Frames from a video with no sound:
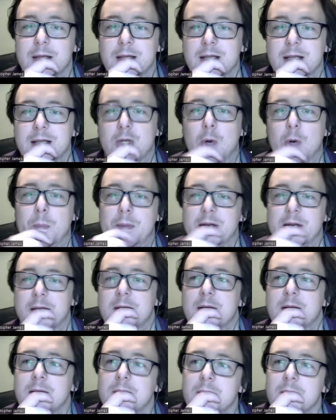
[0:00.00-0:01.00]
There's mm. got to be
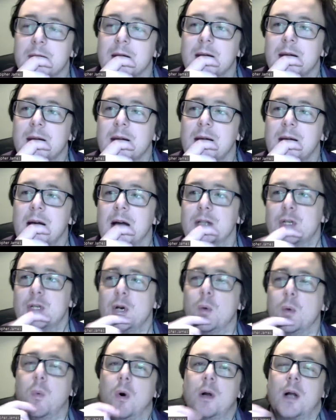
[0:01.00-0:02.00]
a, I
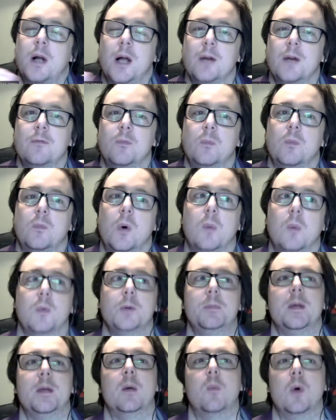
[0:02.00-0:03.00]
don't know what kind of, what
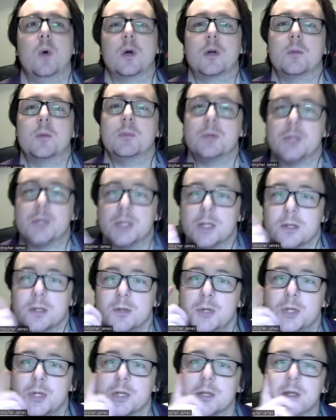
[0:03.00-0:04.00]
would be a workable
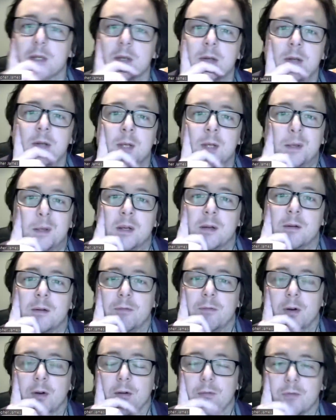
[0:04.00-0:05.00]
solution
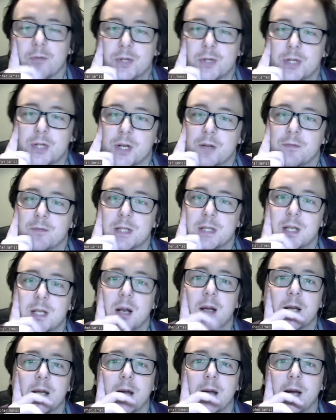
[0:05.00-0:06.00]
for, for yeah. a service
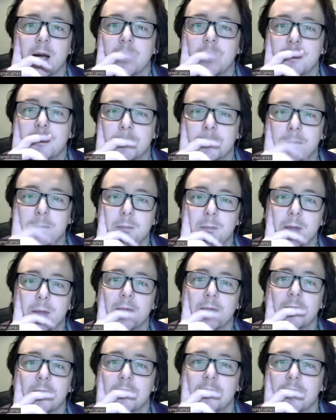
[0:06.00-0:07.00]
like that.
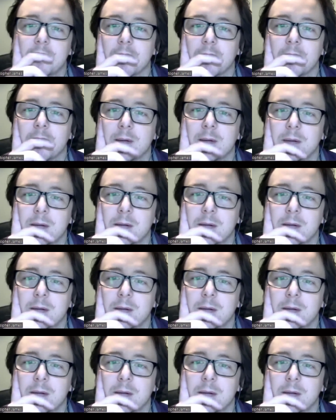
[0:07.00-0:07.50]
But yeah.